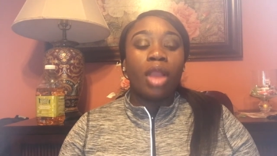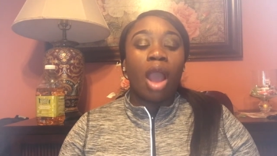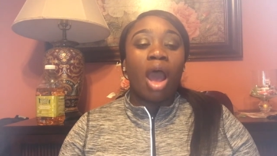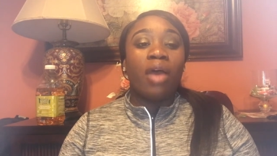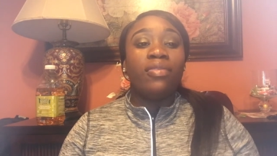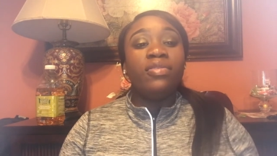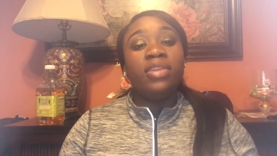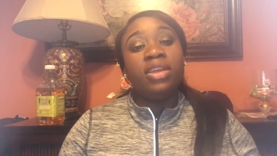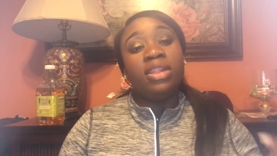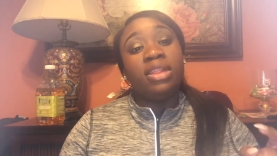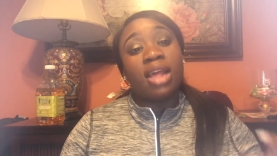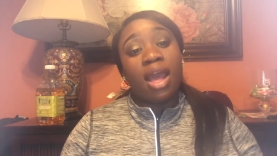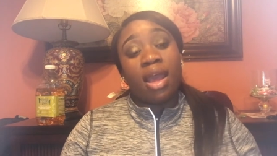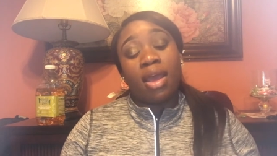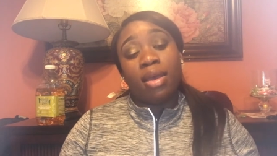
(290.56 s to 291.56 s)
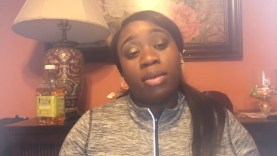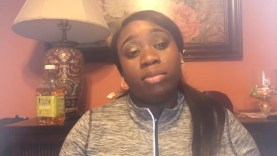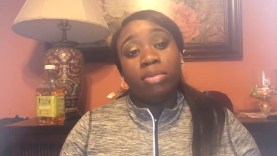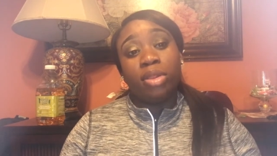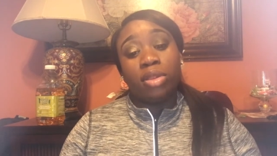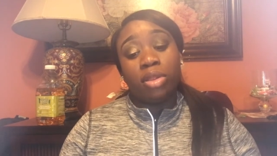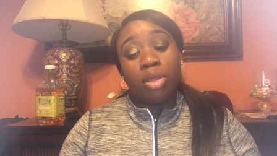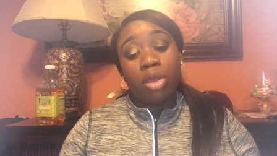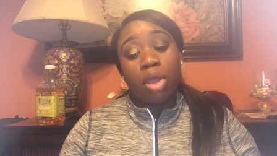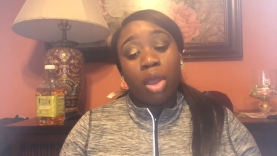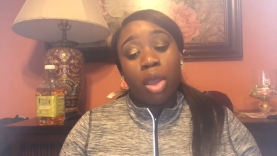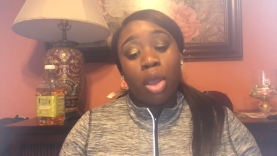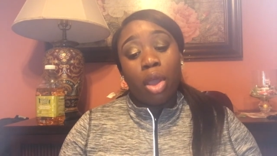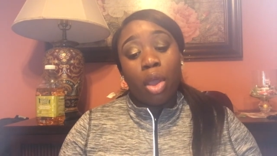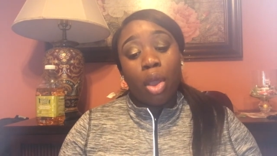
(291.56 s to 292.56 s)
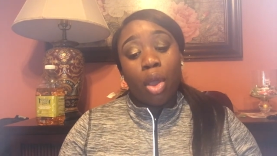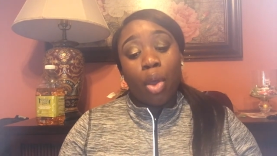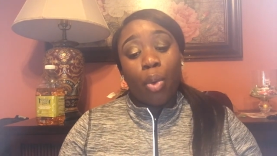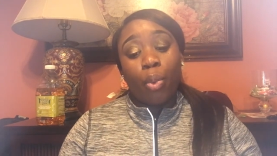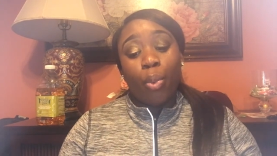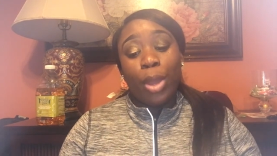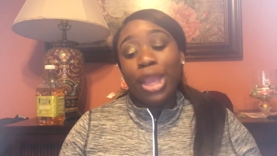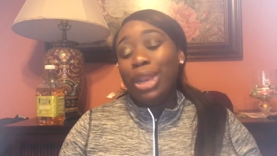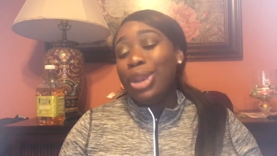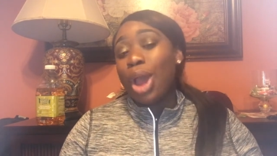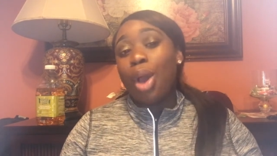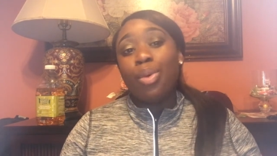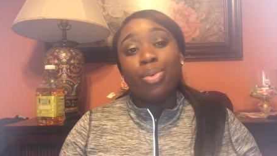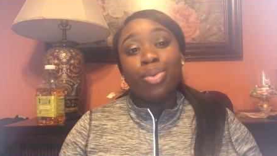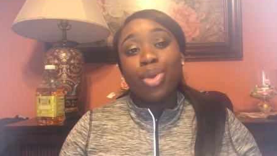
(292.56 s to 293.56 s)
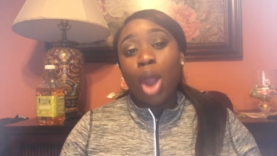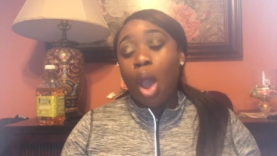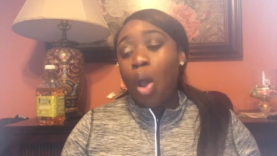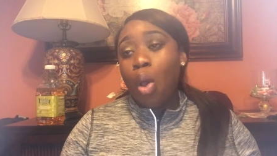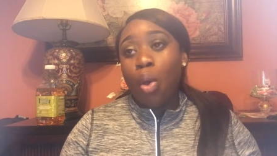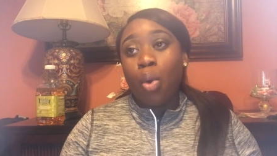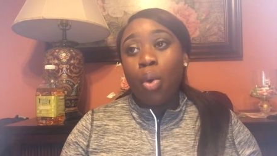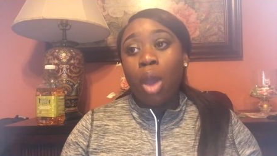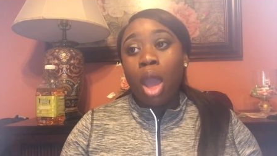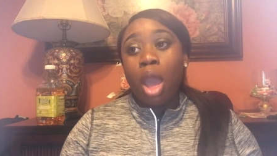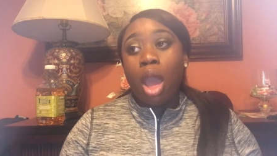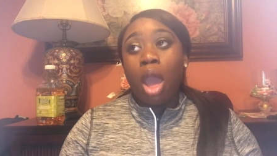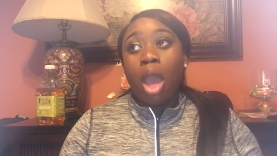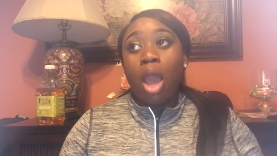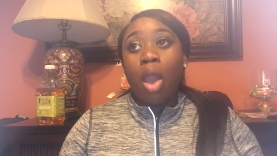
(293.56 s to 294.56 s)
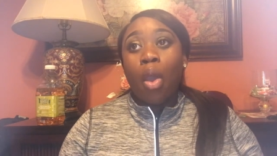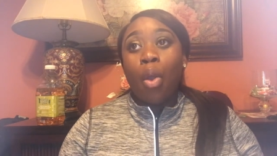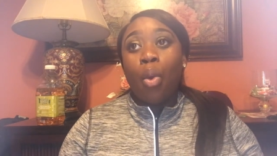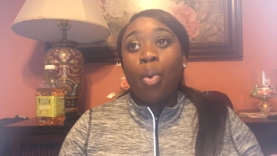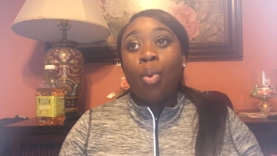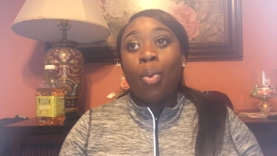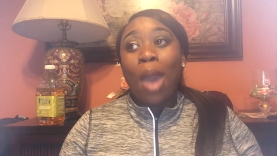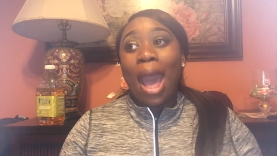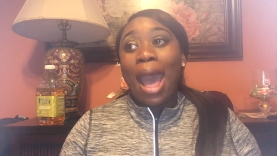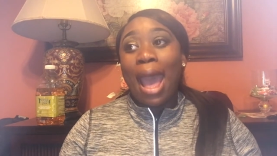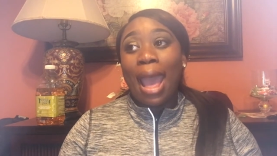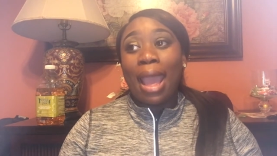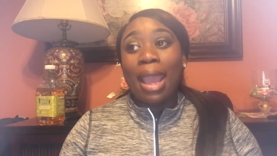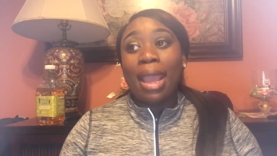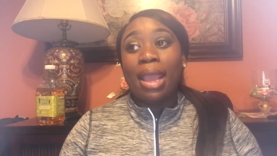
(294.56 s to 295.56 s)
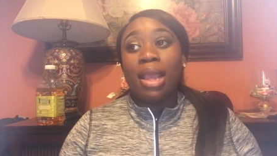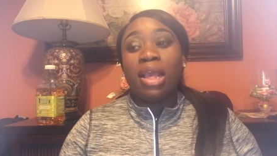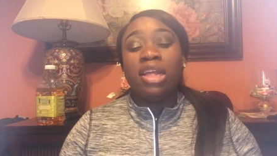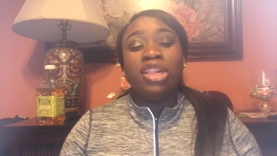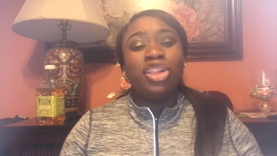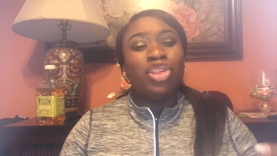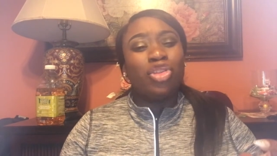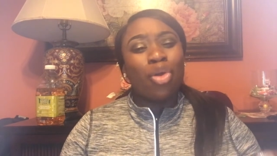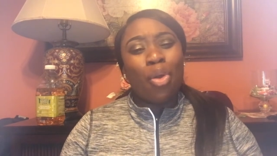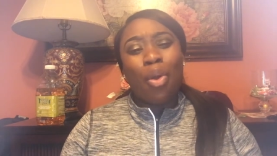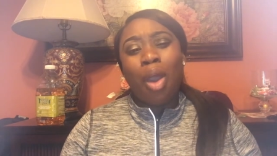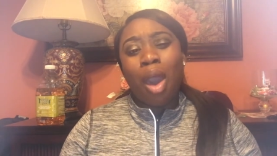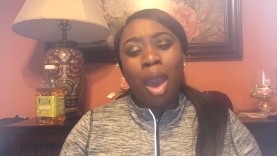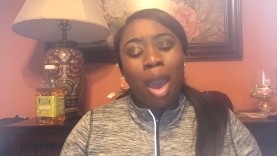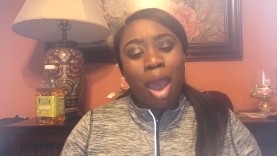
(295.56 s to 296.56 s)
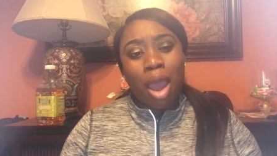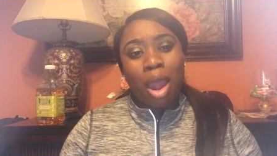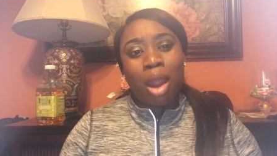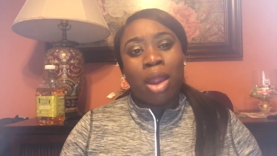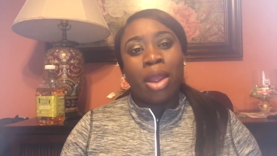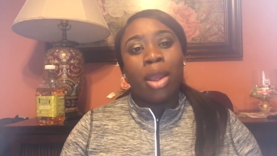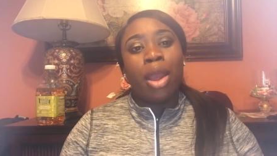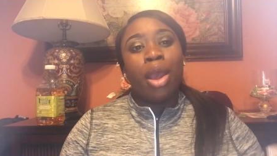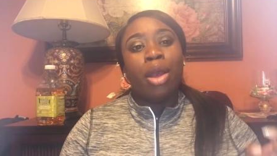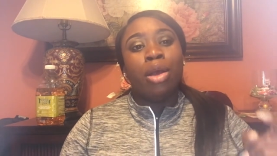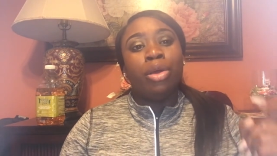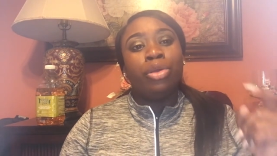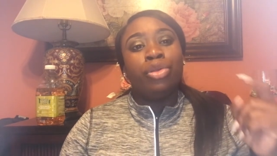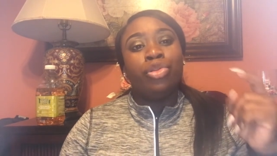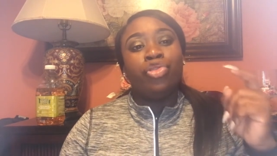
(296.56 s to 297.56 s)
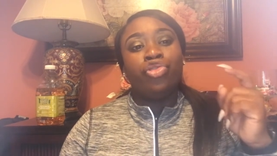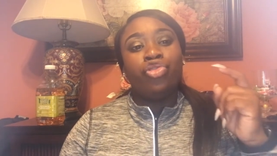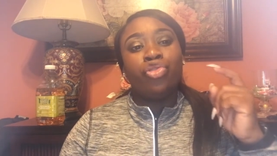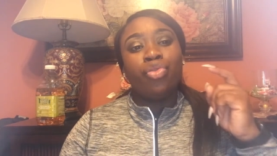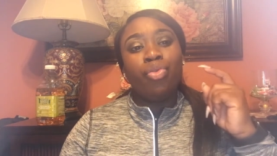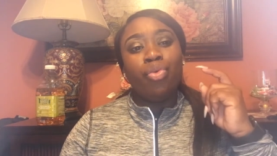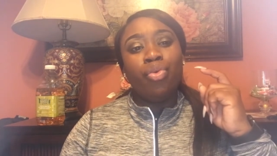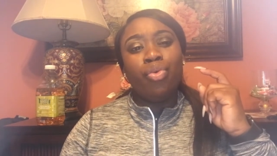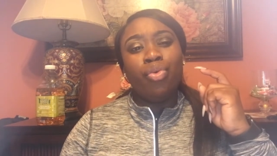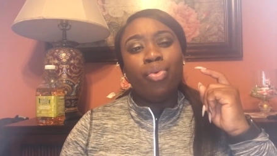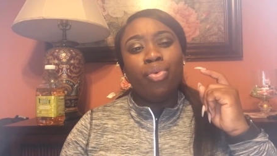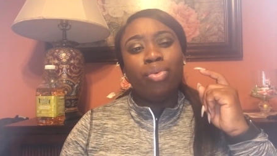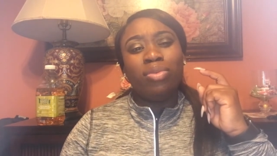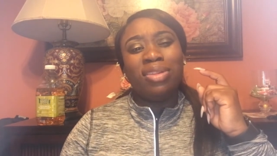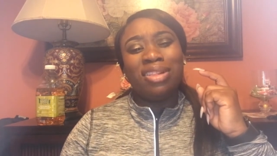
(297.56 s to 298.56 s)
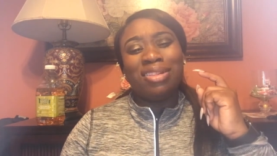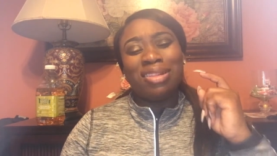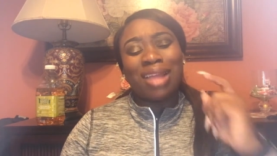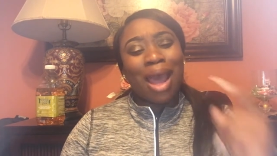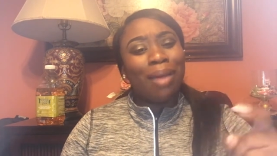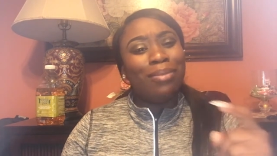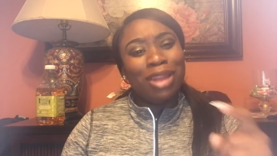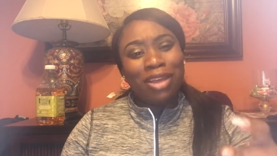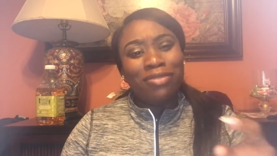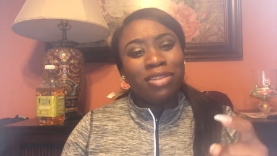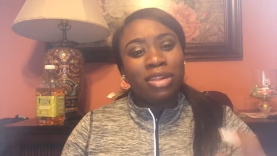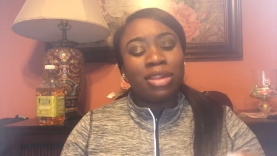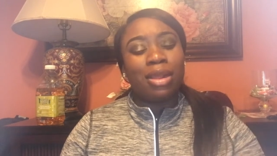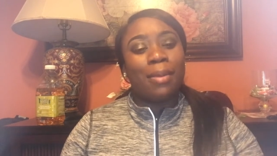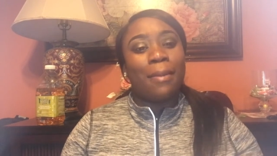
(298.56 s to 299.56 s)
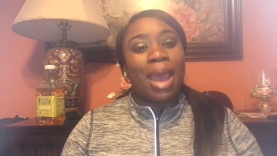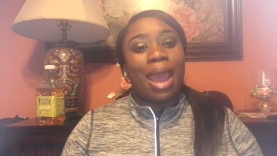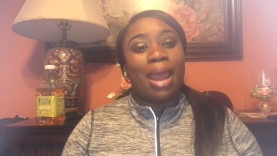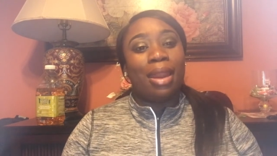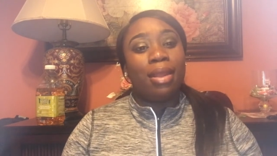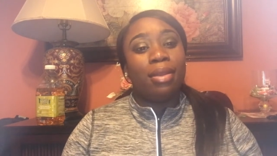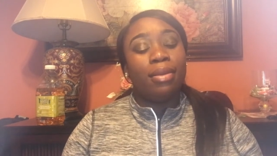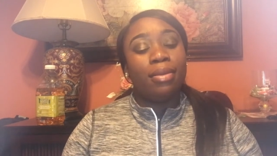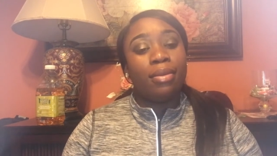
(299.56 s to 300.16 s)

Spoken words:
oftentimes, we don't know why it's so hard to stop loving somebody.